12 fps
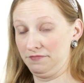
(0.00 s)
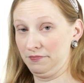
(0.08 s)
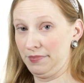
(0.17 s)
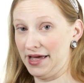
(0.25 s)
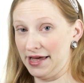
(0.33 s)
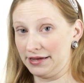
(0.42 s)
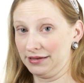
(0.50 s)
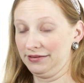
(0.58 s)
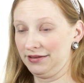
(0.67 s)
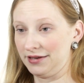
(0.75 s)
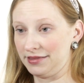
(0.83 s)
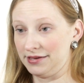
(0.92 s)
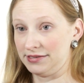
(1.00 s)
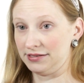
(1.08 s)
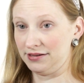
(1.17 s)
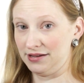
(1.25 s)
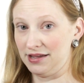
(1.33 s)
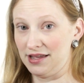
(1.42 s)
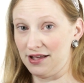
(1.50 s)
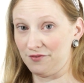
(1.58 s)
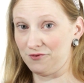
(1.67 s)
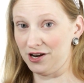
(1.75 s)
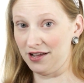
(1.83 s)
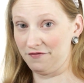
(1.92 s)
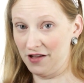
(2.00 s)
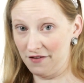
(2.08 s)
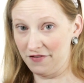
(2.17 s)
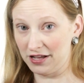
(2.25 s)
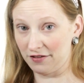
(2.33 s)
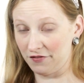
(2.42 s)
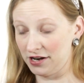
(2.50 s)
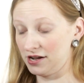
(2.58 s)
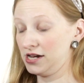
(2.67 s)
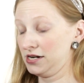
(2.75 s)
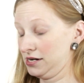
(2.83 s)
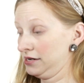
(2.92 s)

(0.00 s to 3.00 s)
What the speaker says: back like this. And what have I effectively done?